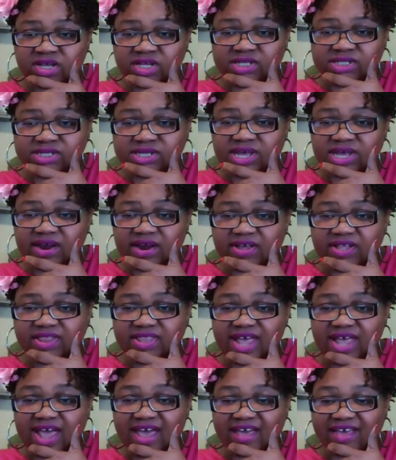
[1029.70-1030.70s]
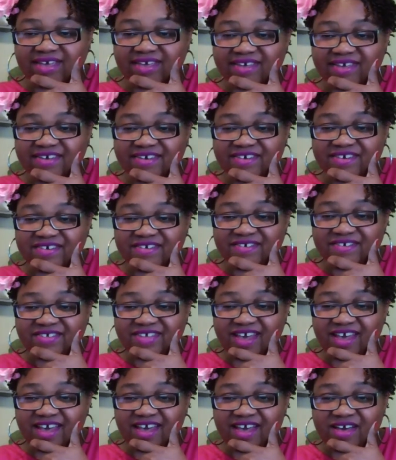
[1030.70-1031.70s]
Terry, thank you.
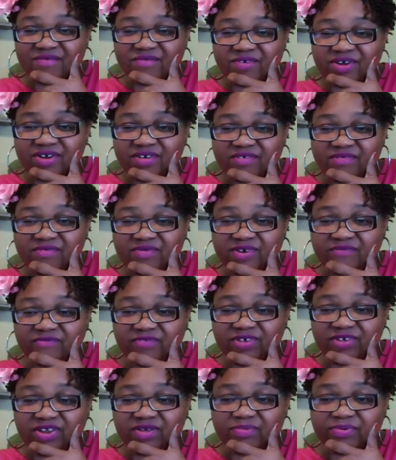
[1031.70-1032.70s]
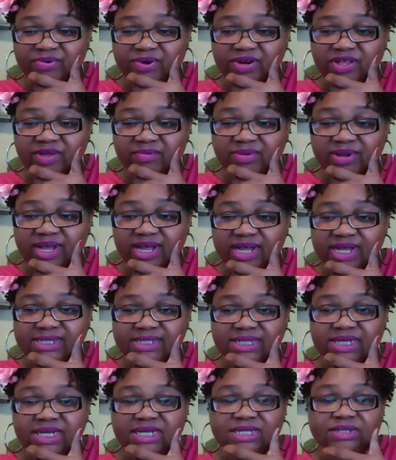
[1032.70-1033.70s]
Yeah, we're we're feeling pretty
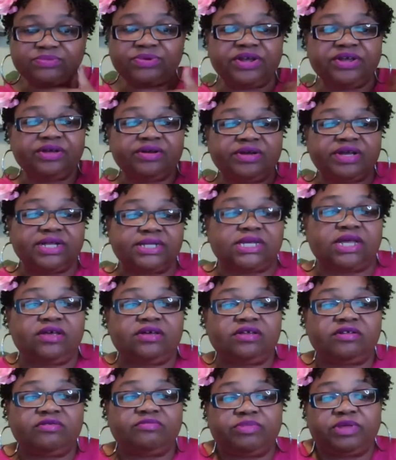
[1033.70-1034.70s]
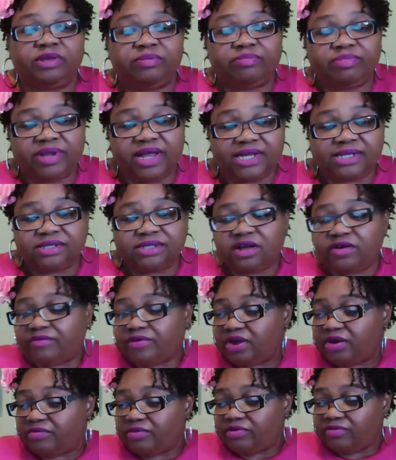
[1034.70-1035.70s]
blessed, and as we continue to be blessed over
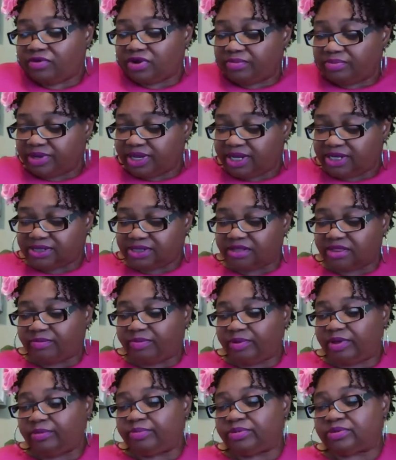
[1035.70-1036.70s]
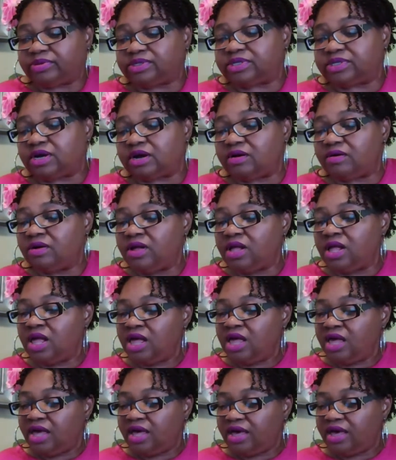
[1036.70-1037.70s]
here, we want to bless other people. So
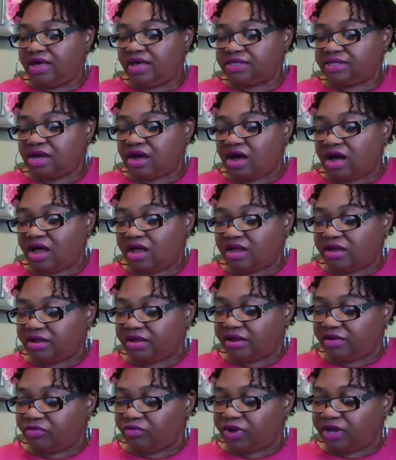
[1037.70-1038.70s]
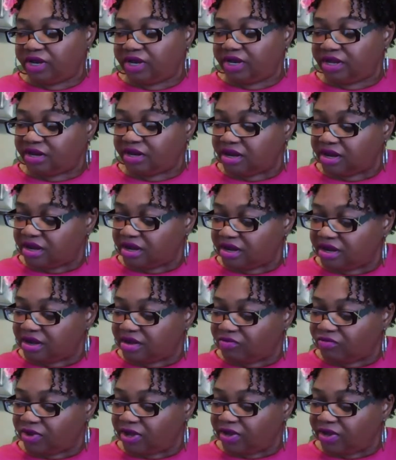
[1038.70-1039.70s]
it's all a winning,
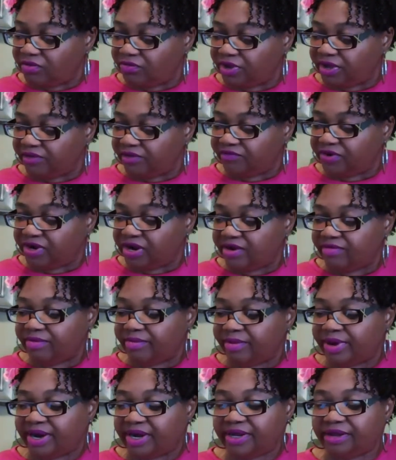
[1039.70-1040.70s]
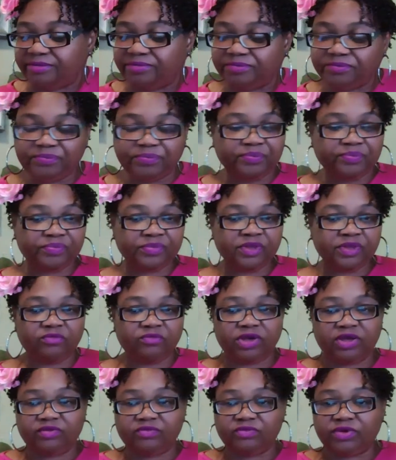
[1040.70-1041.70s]
um, win-win for everybody,
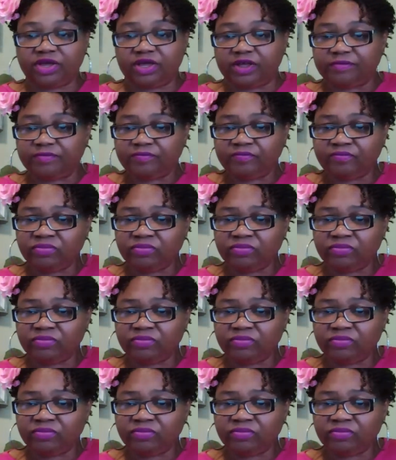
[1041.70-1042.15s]
win-win.